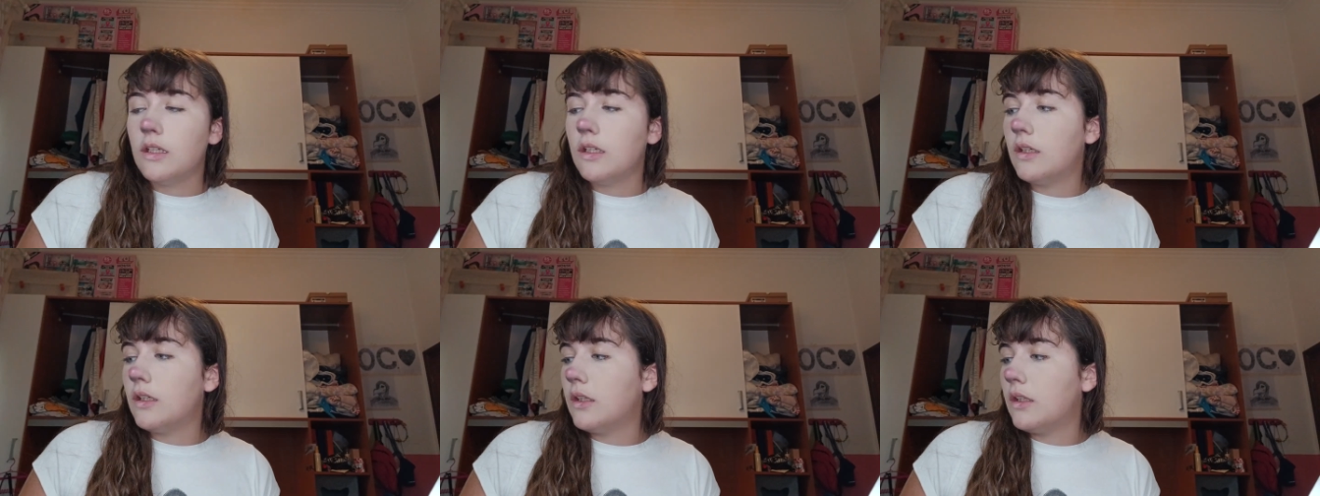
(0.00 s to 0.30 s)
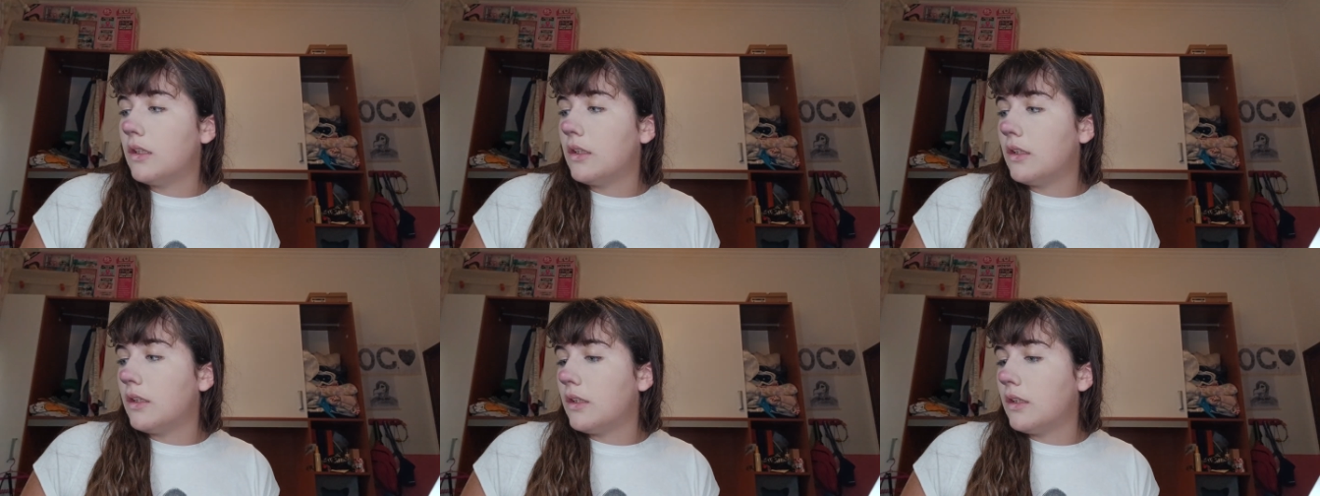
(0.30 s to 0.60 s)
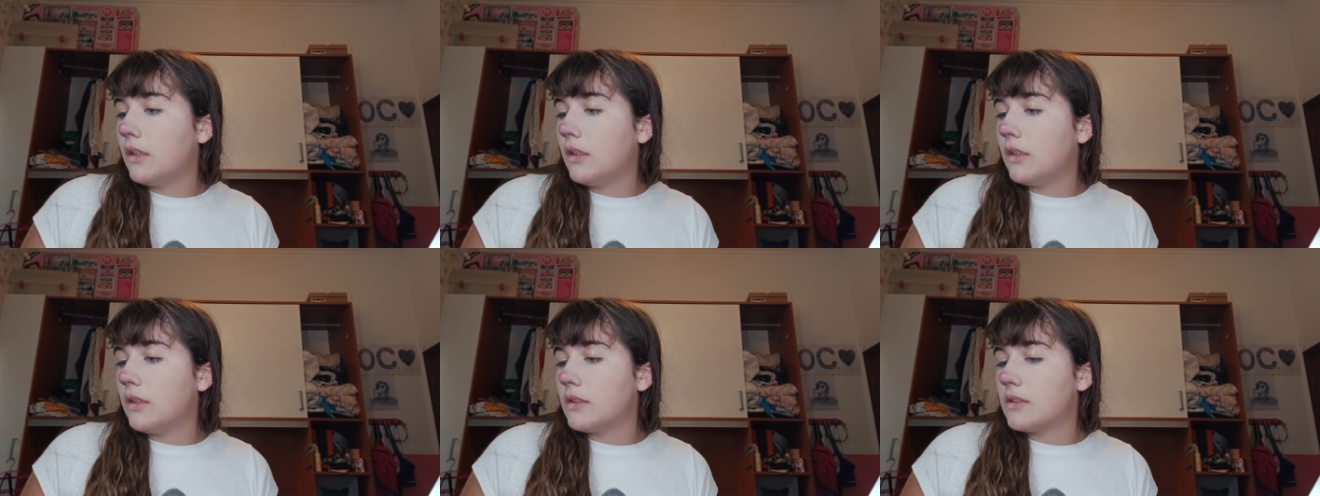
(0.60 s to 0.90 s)

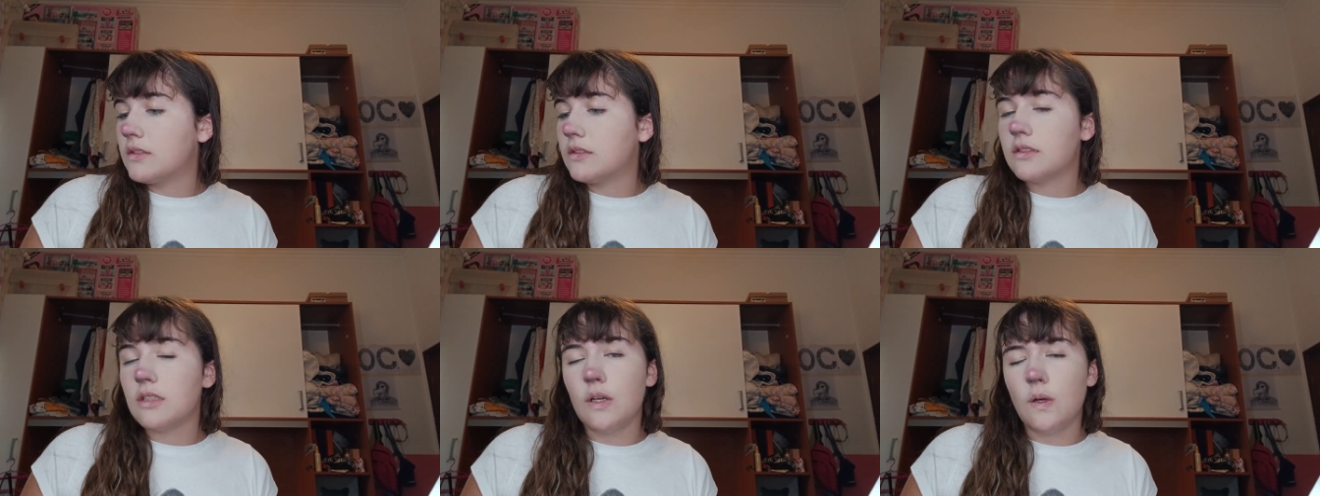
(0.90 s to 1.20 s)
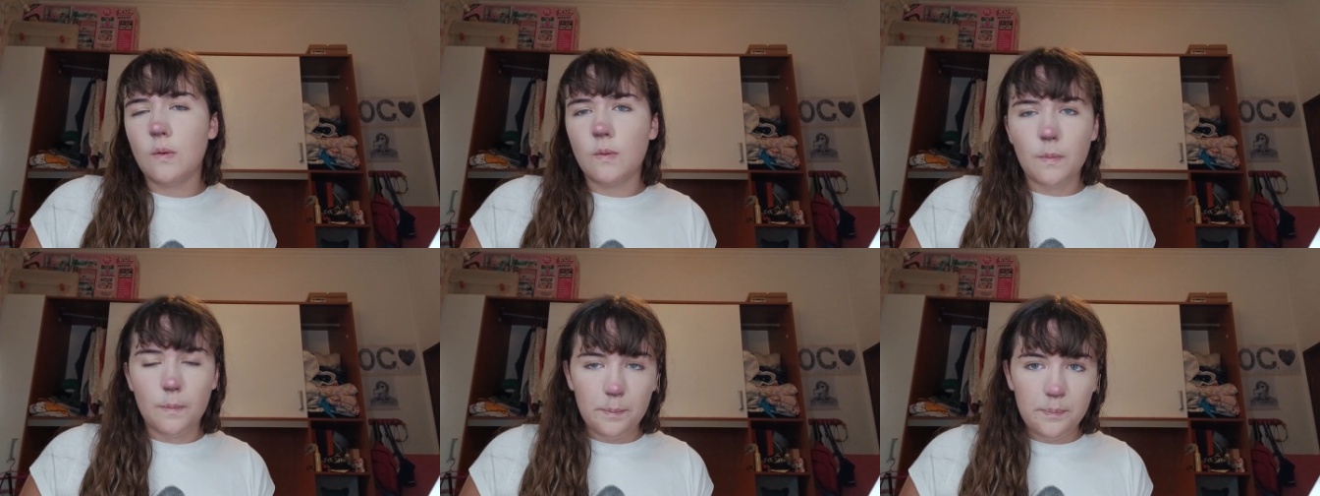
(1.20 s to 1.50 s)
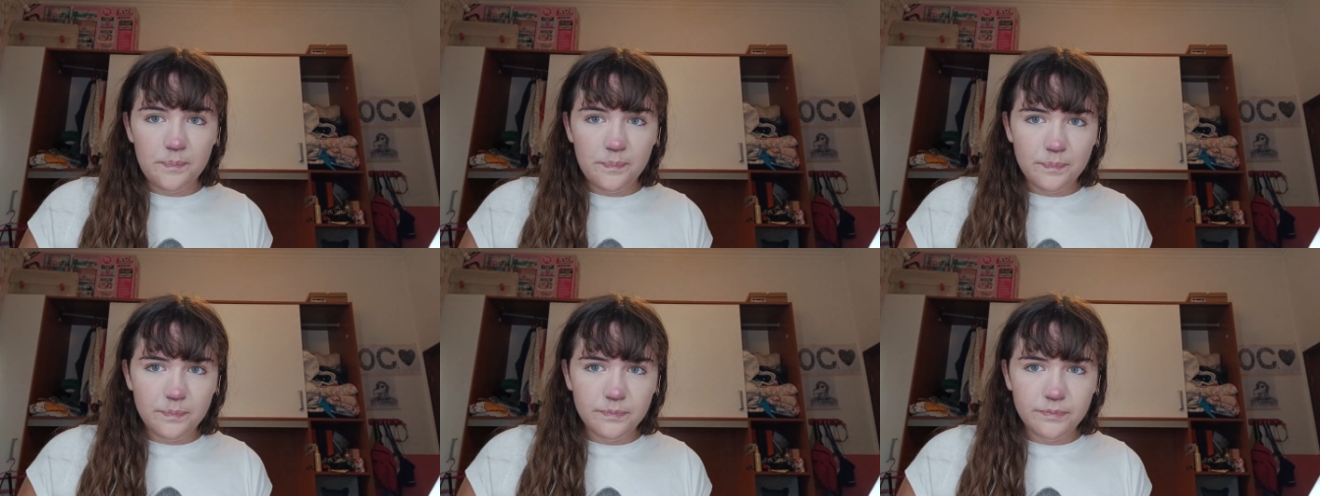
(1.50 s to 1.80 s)
So
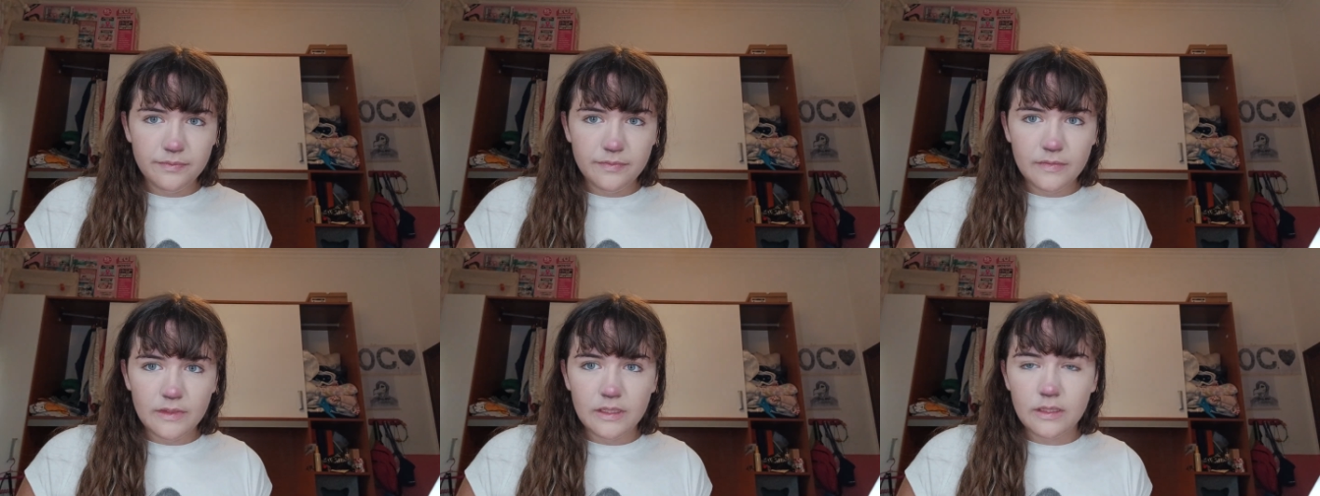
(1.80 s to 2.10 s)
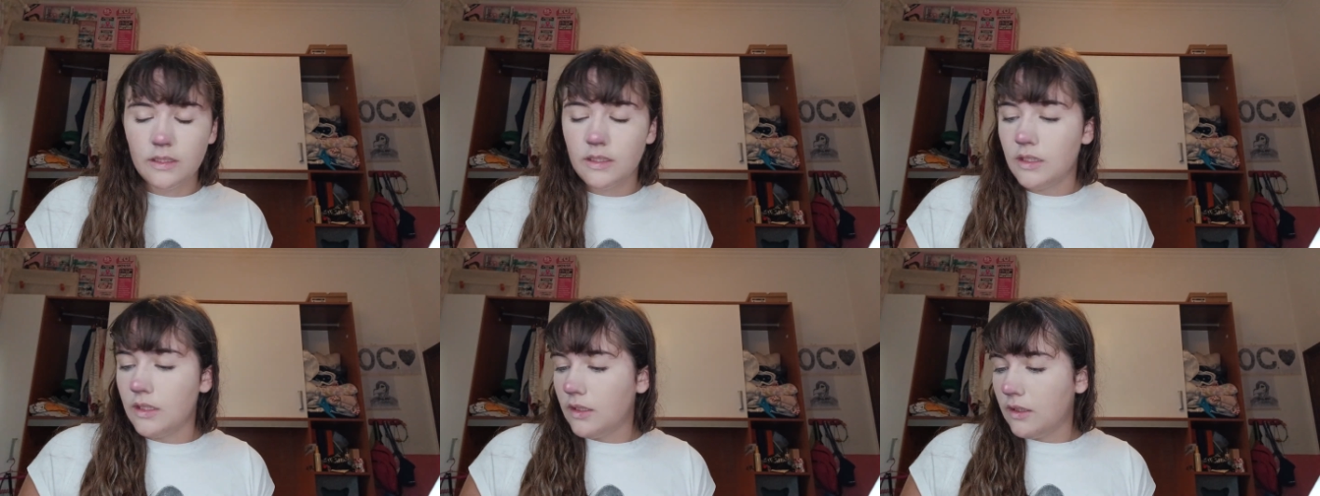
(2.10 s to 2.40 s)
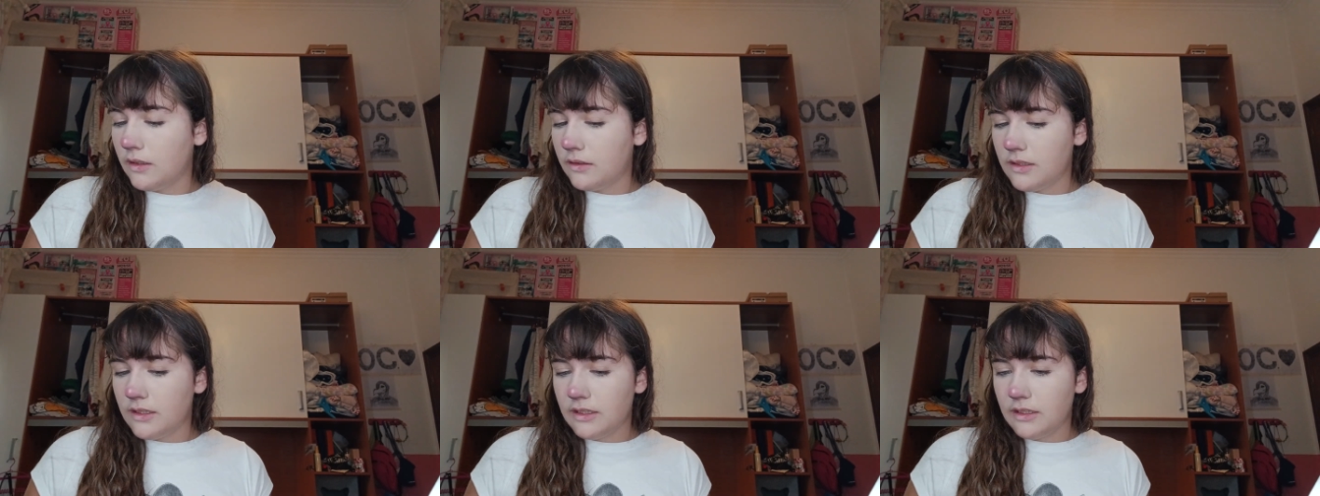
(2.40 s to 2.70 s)

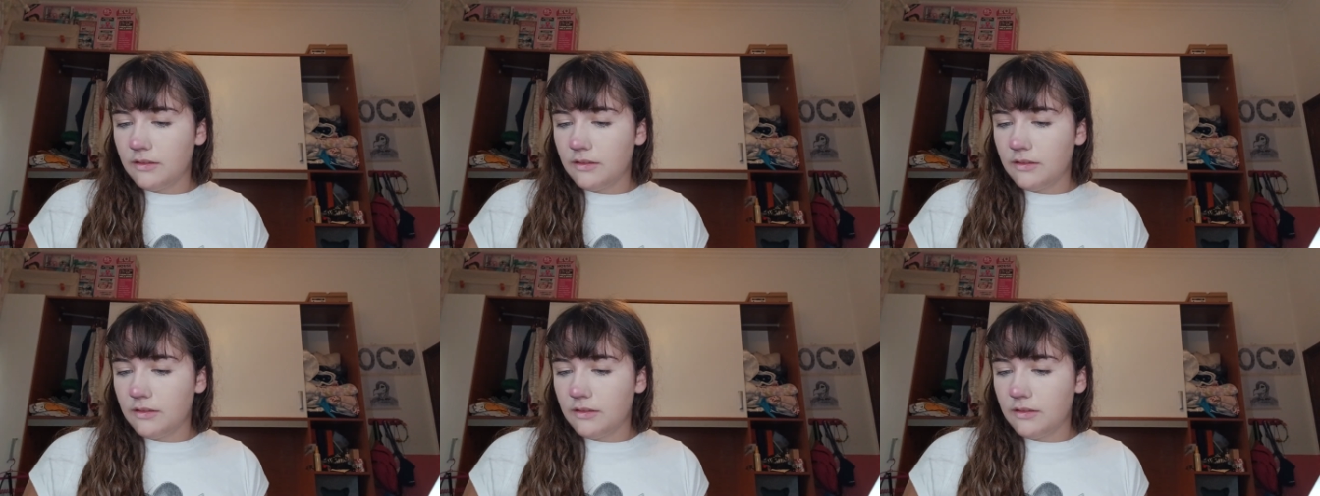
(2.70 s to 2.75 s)
then